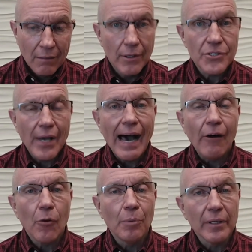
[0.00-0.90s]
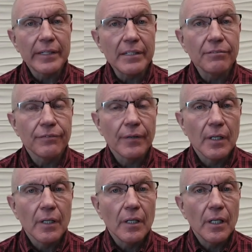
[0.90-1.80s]
does our belief
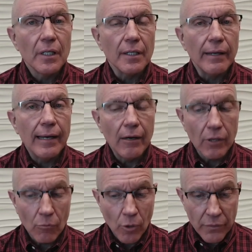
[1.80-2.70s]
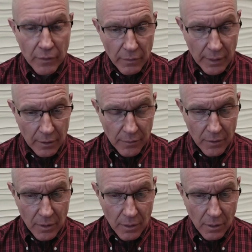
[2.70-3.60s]
in inherent worth and
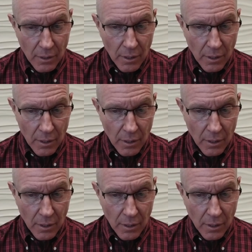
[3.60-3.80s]
dignity